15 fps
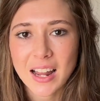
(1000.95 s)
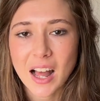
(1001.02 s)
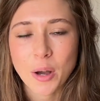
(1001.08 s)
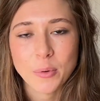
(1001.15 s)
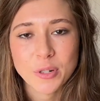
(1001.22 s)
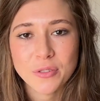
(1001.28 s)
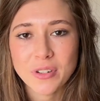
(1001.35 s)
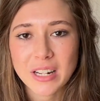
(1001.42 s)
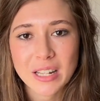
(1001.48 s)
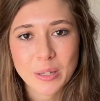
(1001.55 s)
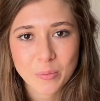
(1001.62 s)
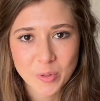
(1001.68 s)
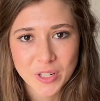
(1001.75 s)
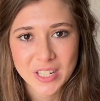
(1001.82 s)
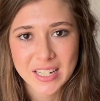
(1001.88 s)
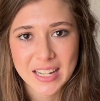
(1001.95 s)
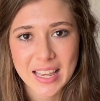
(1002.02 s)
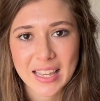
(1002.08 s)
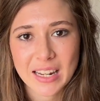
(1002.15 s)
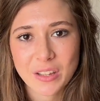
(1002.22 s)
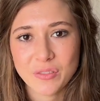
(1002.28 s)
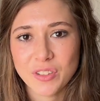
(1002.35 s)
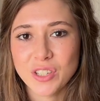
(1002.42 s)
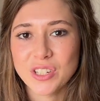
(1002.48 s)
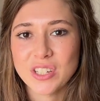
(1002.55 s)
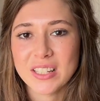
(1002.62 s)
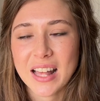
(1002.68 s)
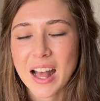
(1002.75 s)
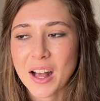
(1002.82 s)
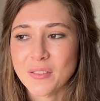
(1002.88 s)
I would really appreciate if you
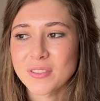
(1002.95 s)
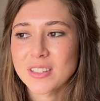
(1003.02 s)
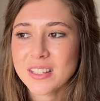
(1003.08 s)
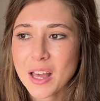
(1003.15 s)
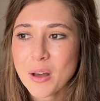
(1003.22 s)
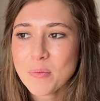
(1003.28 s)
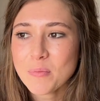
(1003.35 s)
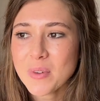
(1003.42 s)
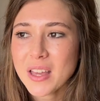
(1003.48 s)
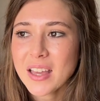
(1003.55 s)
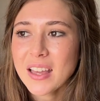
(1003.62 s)
just have some